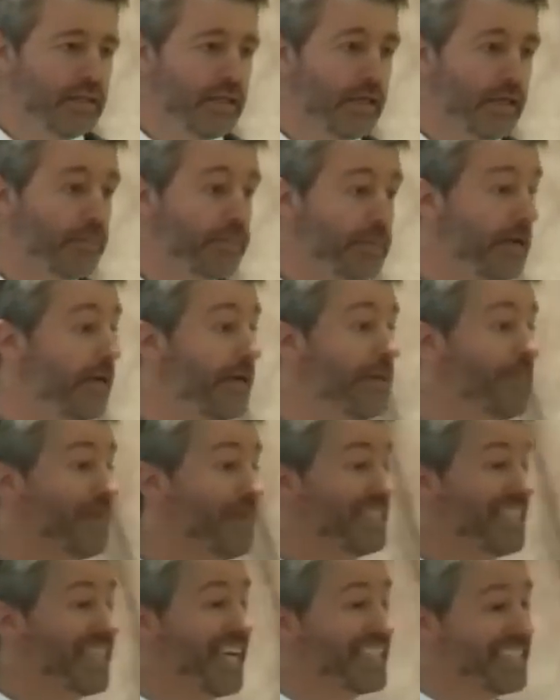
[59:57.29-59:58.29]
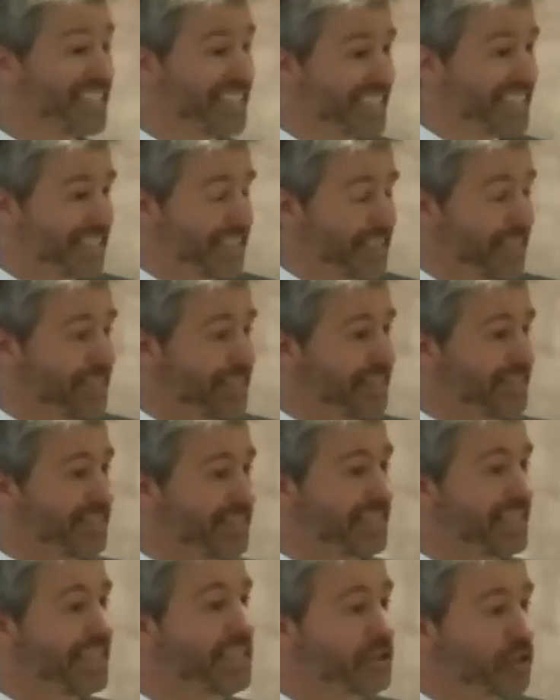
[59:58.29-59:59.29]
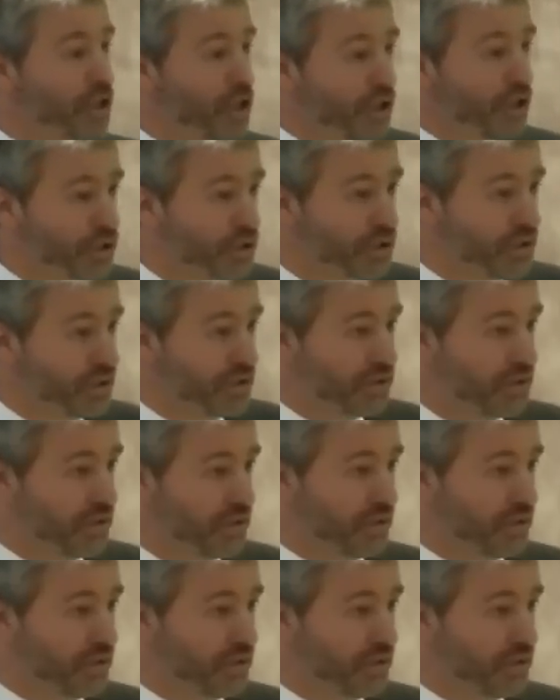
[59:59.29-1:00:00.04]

They were peripatetic teachers.